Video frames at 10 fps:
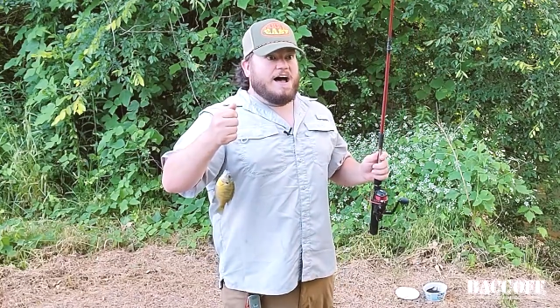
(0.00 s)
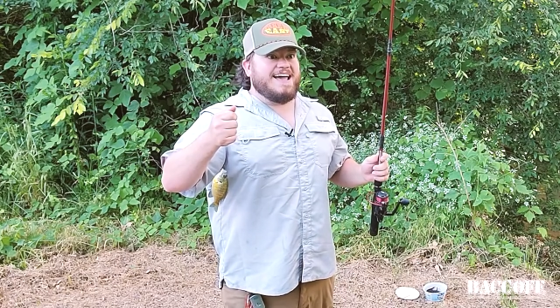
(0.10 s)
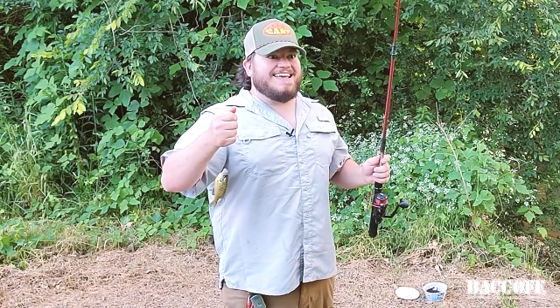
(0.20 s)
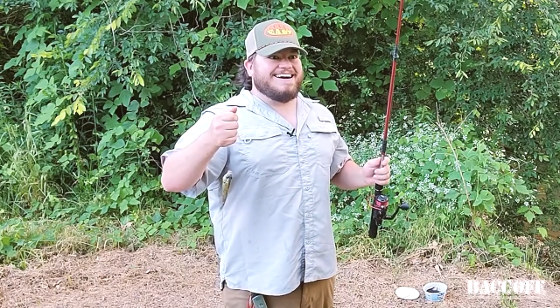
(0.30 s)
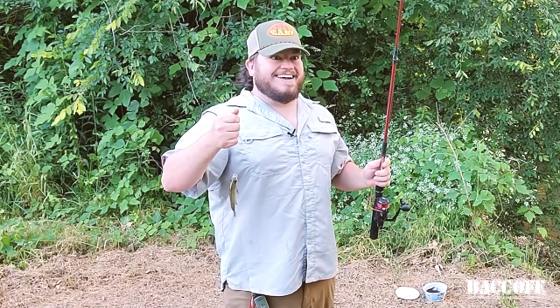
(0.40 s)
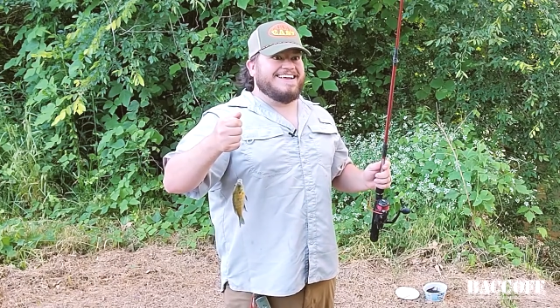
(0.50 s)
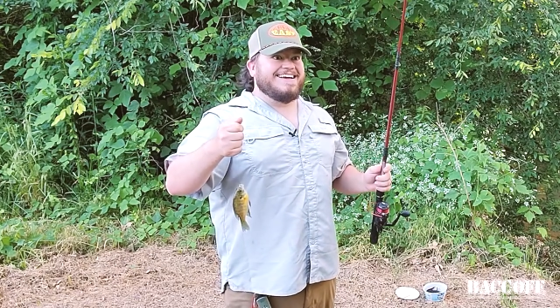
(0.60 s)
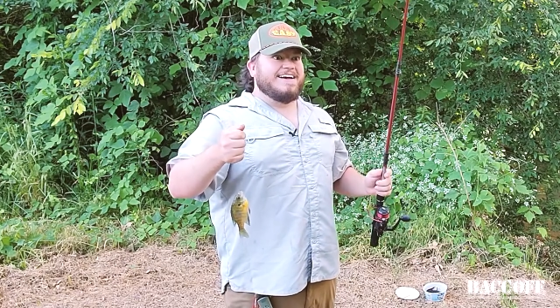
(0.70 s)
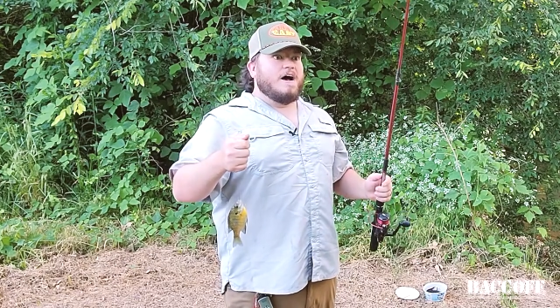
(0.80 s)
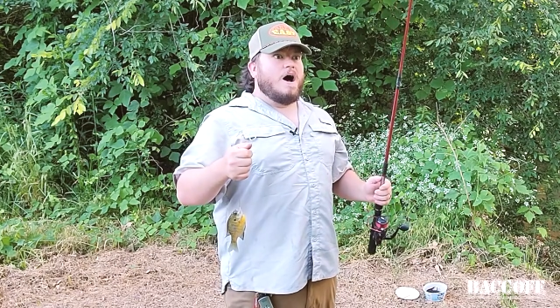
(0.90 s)
Hey, honey.
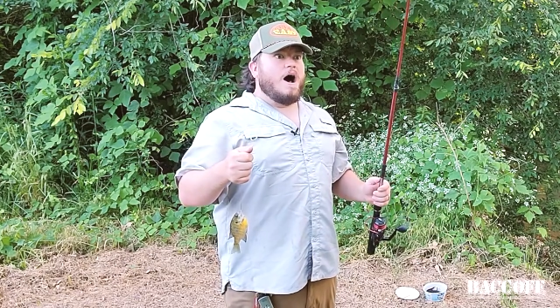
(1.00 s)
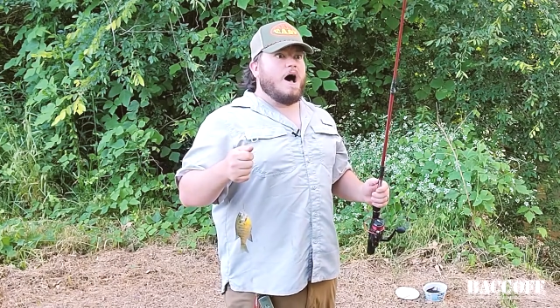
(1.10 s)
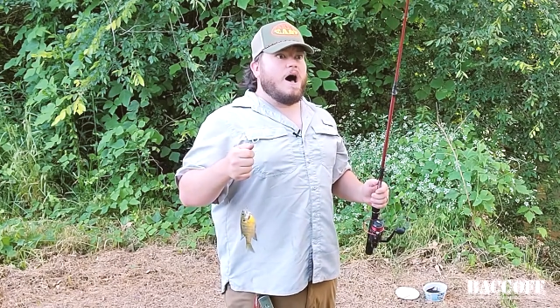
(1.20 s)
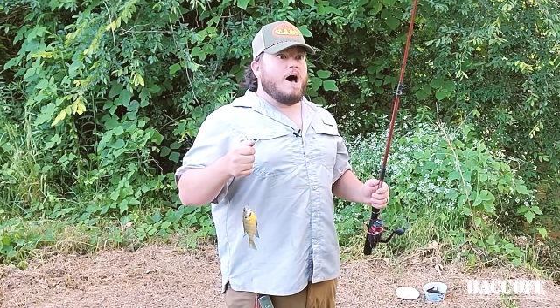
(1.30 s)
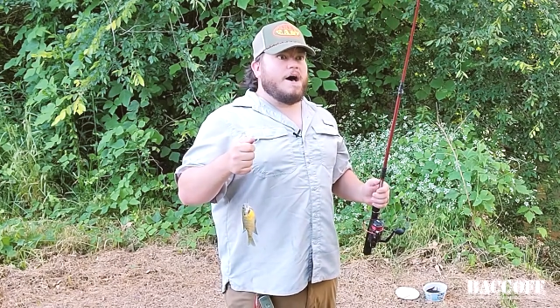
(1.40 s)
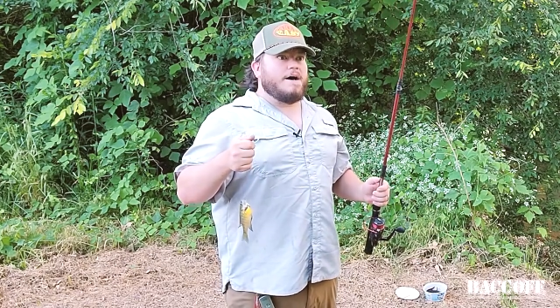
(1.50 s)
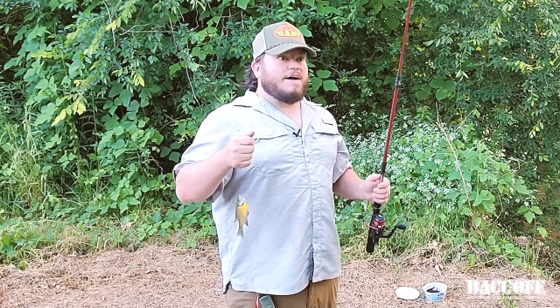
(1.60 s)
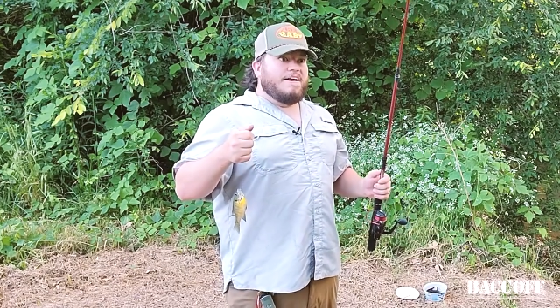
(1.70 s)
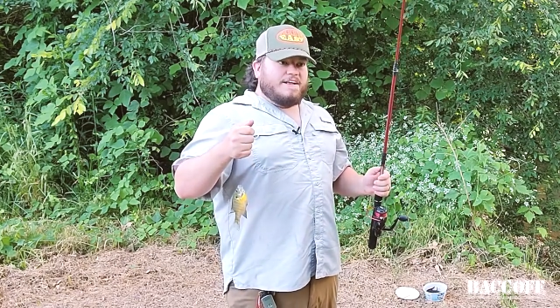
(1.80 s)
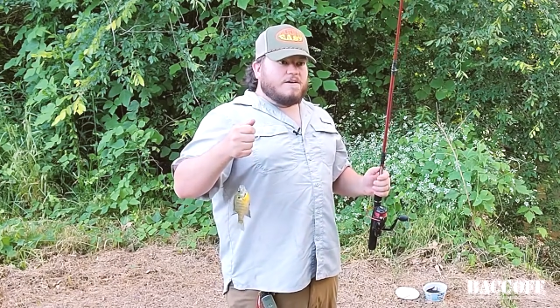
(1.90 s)
Uh,
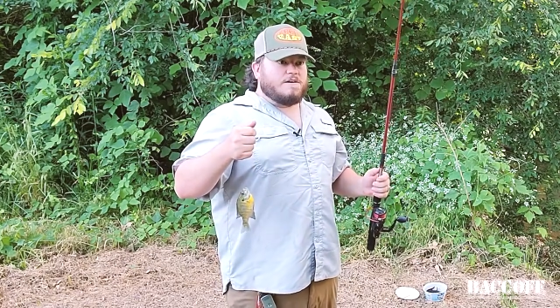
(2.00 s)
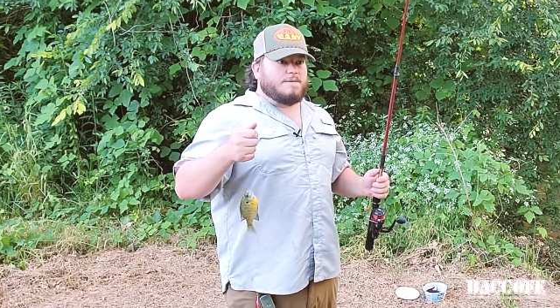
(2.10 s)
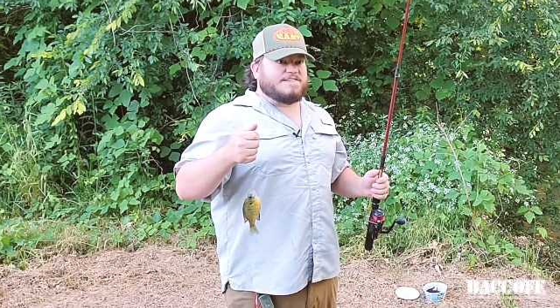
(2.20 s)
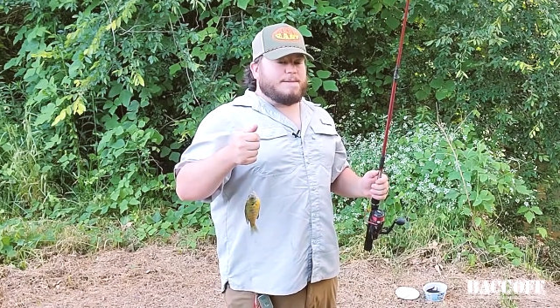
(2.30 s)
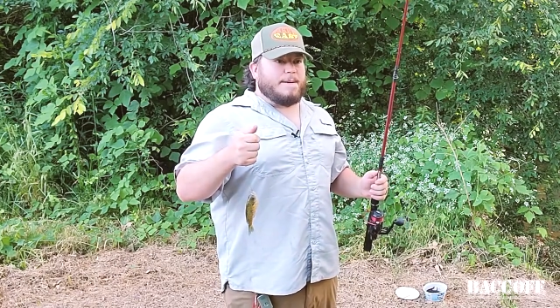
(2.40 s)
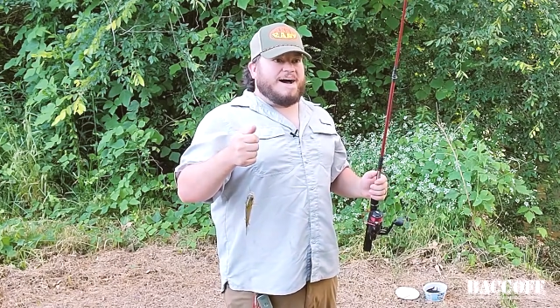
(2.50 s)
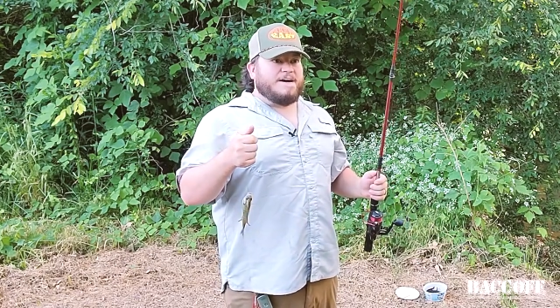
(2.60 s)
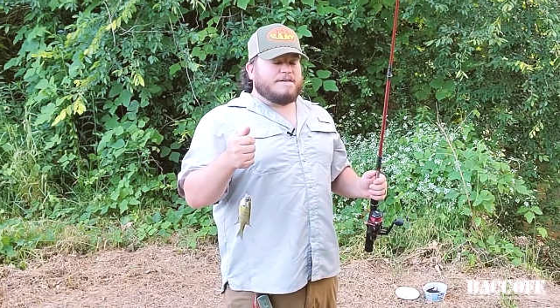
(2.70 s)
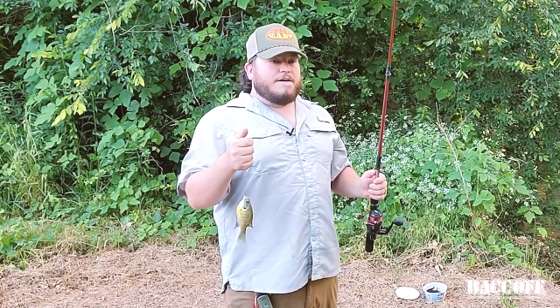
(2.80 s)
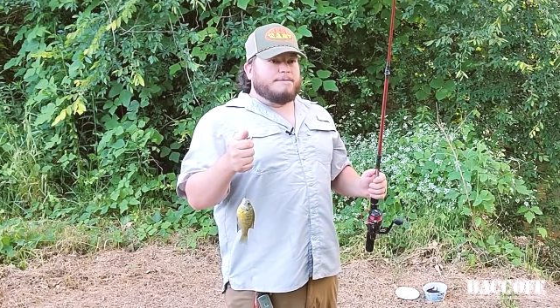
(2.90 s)
what's that in my
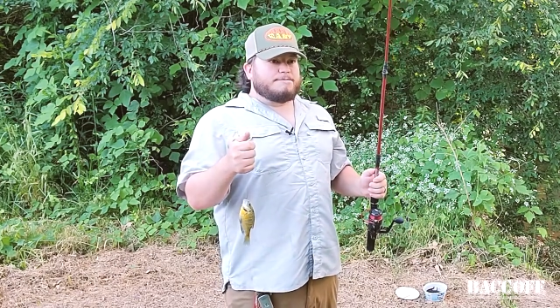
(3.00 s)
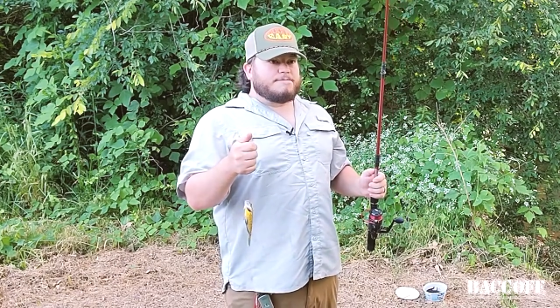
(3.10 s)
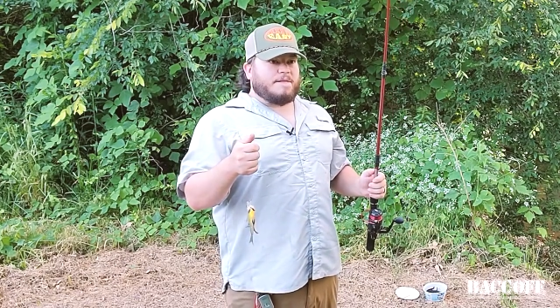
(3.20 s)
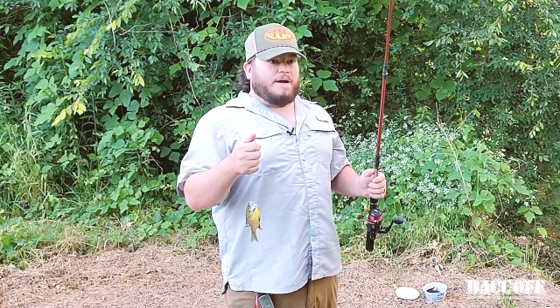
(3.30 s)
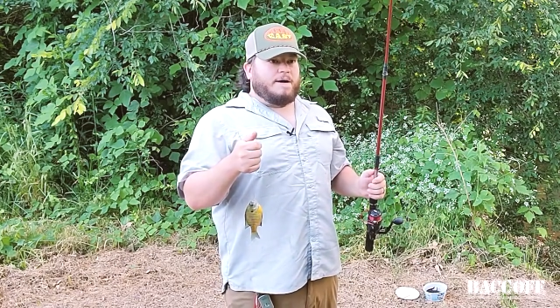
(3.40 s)
mouth?